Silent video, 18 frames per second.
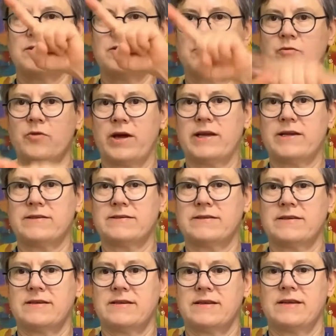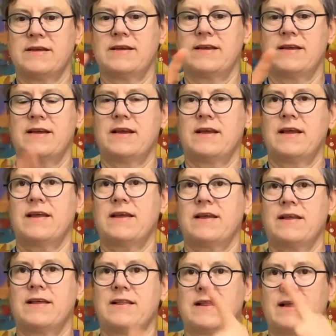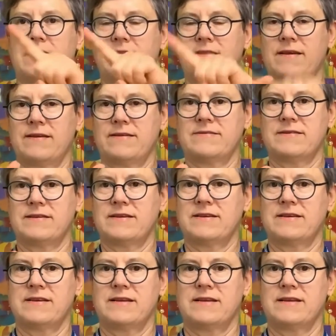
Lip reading: twice, like this.